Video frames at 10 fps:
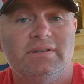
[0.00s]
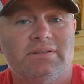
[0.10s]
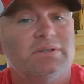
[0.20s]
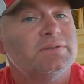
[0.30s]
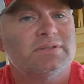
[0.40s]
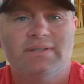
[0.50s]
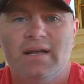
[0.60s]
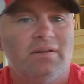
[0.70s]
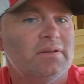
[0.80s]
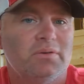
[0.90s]
it slows us
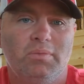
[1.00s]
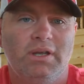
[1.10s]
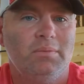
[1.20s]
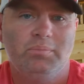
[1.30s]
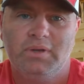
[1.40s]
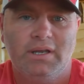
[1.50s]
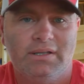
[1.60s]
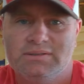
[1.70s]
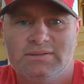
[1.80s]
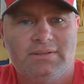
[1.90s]
down a little bit, but
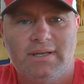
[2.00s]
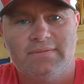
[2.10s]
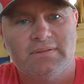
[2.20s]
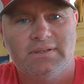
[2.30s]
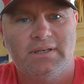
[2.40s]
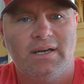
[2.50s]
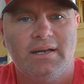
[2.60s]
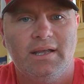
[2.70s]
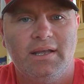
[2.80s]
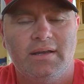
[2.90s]
it's definitely
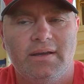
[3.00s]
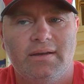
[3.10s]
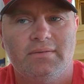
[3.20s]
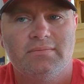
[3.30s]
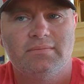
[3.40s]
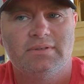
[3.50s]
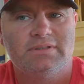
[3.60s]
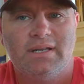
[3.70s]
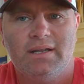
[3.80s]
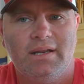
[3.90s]
not a
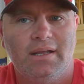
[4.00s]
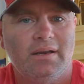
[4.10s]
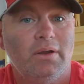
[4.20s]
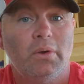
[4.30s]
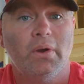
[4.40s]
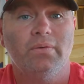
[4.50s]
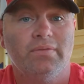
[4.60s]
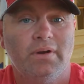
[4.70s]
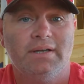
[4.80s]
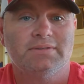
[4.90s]
no-go
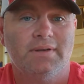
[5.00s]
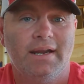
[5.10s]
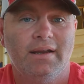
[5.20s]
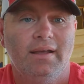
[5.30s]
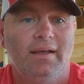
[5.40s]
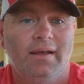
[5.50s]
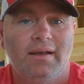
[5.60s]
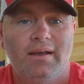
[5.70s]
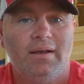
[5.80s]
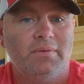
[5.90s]
for us, right?
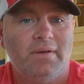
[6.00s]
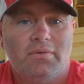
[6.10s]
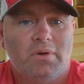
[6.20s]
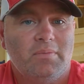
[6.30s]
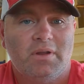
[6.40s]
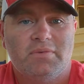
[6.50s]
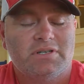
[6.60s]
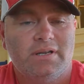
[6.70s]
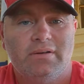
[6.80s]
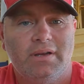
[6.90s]
We have equipment and
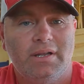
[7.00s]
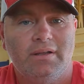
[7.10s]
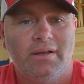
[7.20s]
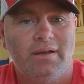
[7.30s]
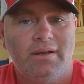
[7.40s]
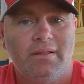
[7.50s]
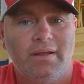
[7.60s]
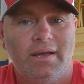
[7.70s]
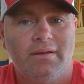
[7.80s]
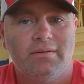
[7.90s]
machinery
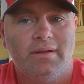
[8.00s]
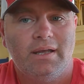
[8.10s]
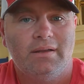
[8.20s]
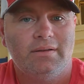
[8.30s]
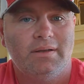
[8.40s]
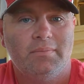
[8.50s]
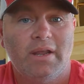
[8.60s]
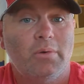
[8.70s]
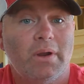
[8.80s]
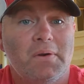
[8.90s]
that
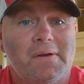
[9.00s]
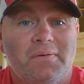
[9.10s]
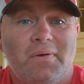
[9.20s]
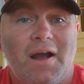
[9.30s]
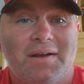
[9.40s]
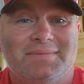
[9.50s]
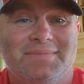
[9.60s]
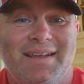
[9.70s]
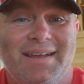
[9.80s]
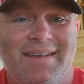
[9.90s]
make quick work of rock,
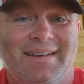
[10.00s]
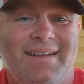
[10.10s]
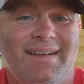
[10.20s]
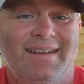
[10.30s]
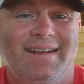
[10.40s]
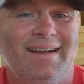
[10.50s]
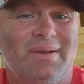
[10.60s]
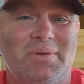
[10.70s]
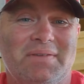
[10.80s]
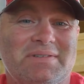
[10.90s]
and
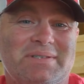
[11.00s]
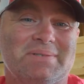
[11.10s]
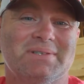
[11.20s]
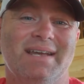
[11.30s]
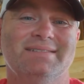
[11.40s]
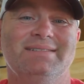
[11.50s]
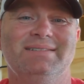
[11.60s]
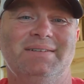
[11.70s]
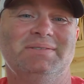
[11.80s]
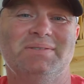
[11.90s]
we live in Central
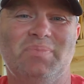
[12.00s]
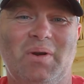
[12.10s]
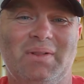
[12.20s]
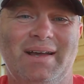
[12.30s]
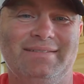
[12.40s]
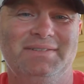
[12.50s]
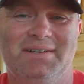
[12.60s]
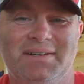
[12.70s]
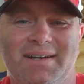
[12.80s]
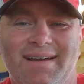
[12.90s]
Texas, so that's just part of life
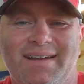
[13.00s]
here.